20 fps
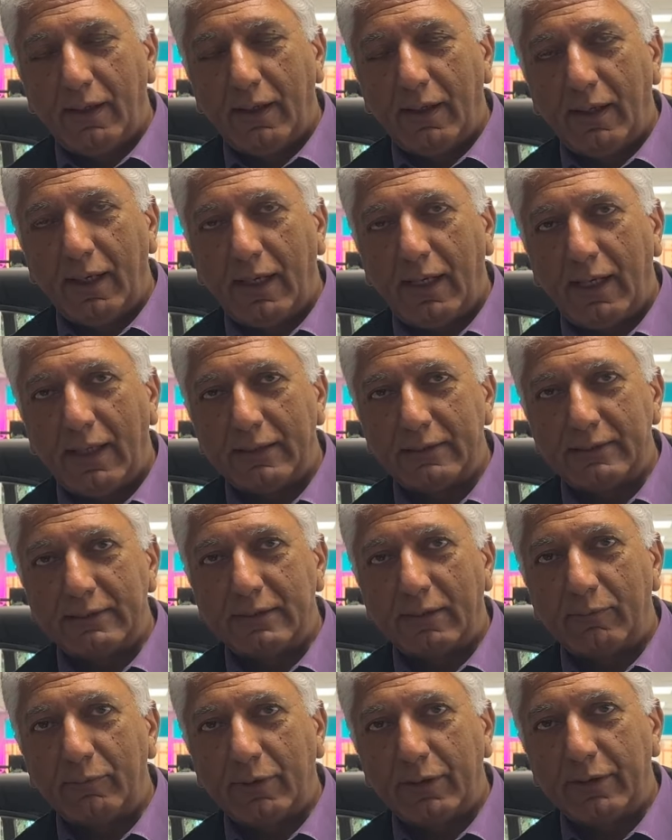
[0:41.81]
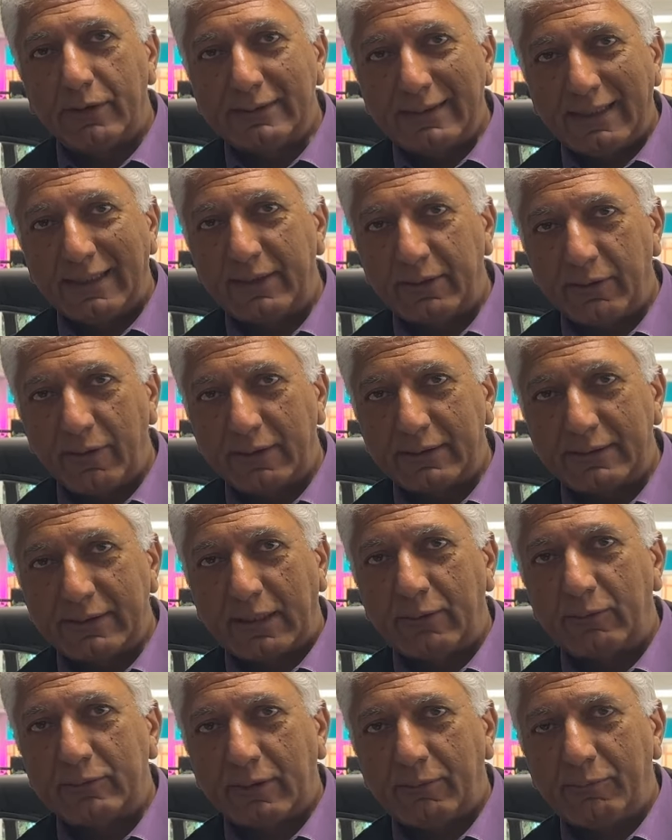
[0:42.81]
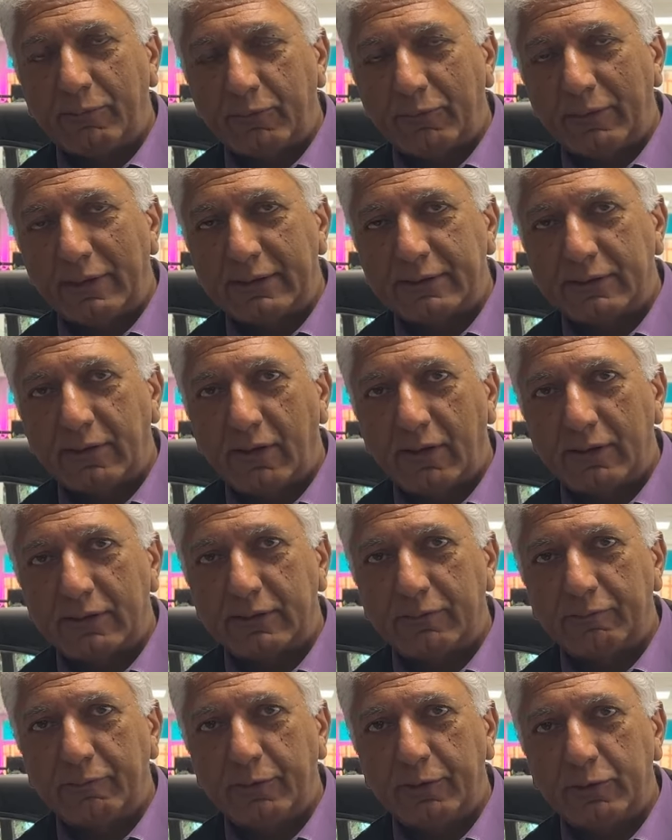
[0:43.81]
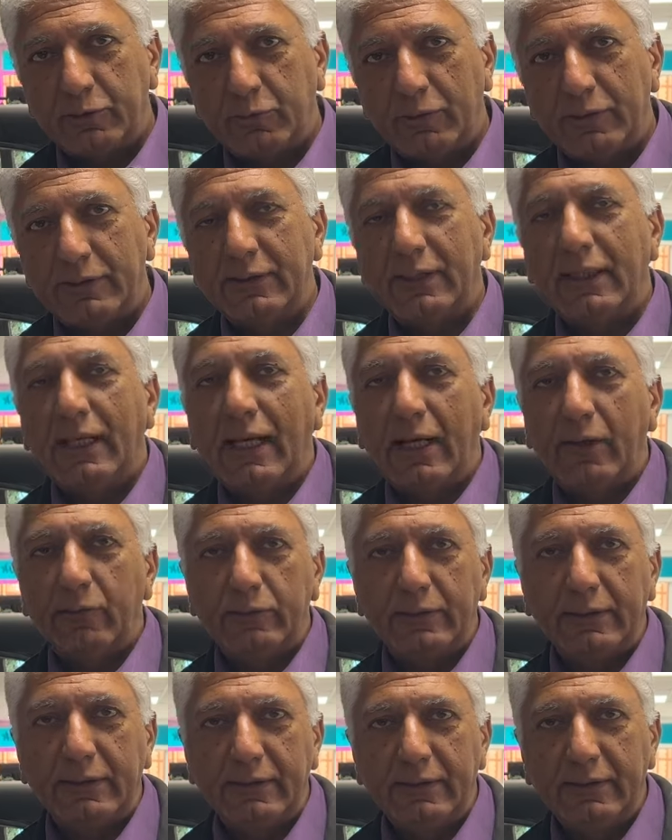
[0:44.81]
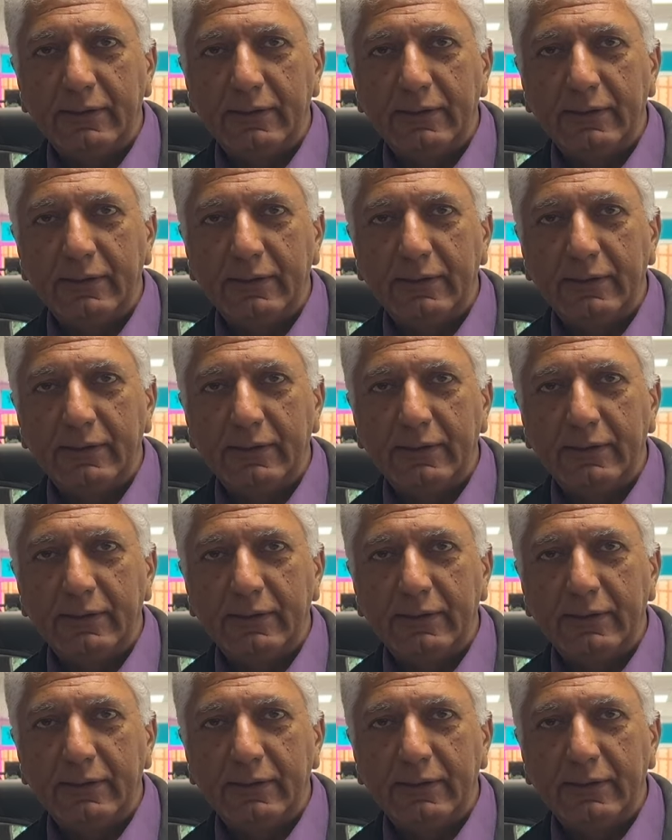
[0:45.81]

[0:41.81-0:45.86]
and I'm going to tell you exactly what's happened with these cars. The first one is an Audi